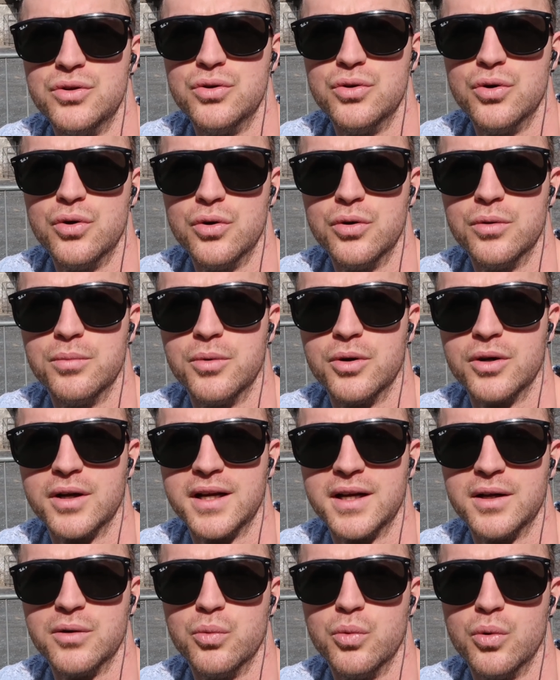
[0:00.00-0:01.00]
no
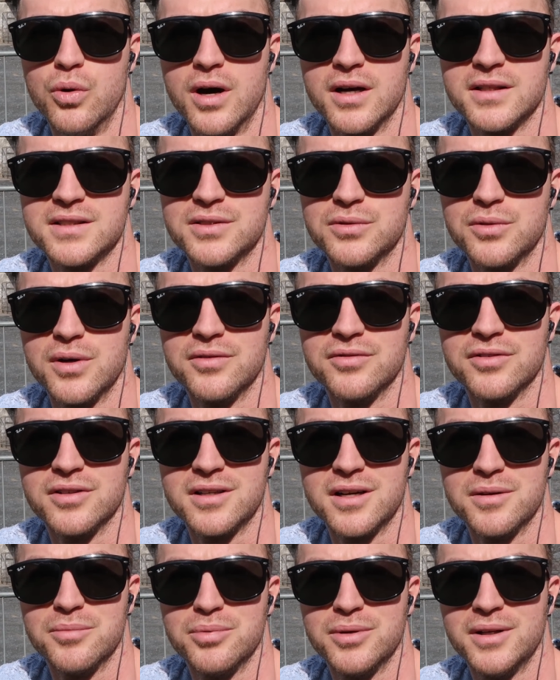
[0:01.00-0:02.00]
money whatsoever,
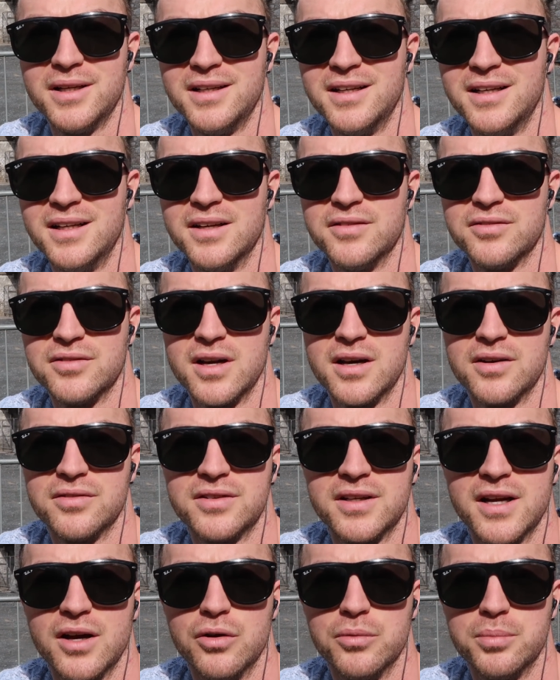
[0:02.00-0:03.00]
completely living off
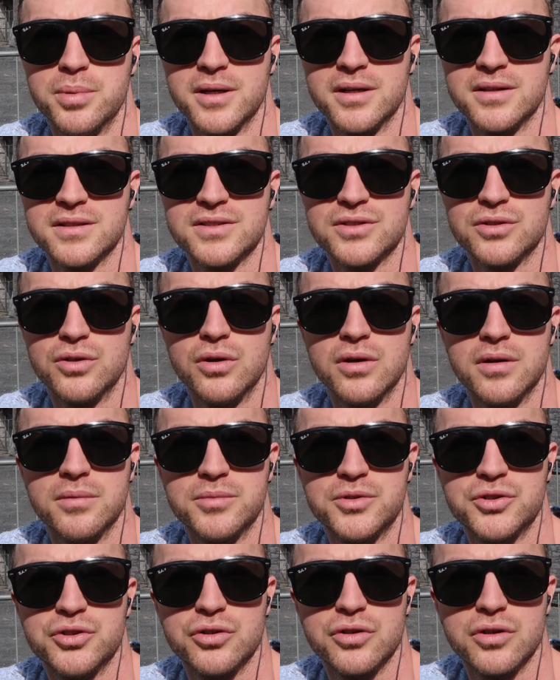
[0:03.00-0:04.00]
the old pair, so
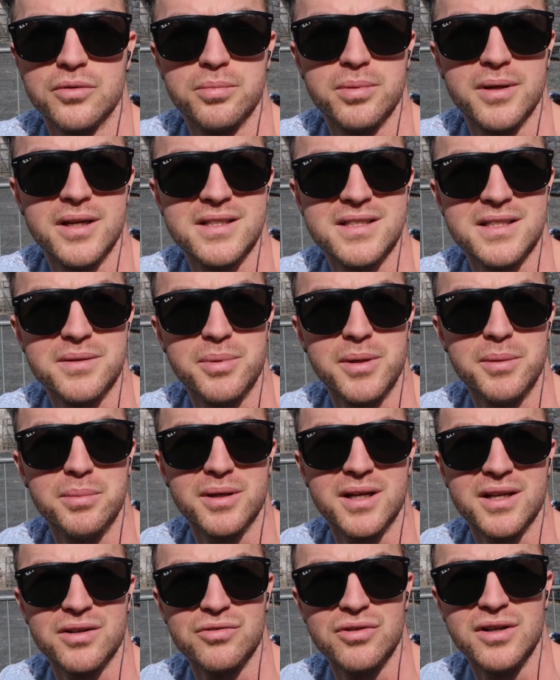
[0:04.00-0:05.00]
I'm sure plenty of
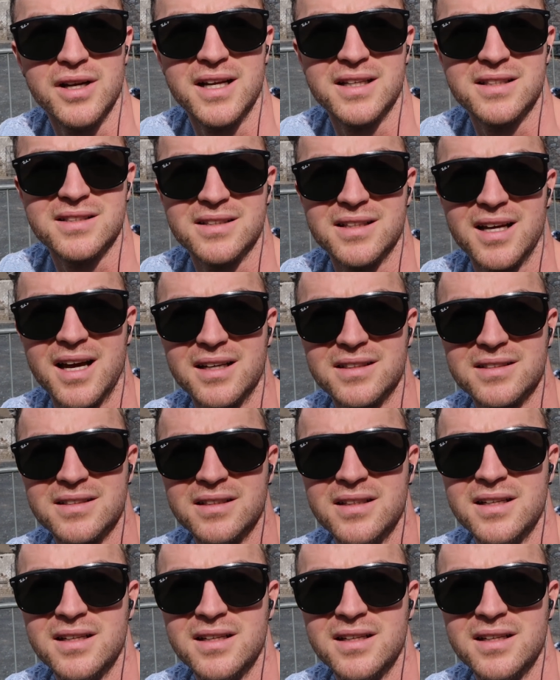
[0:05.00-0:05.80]
people can relate to that.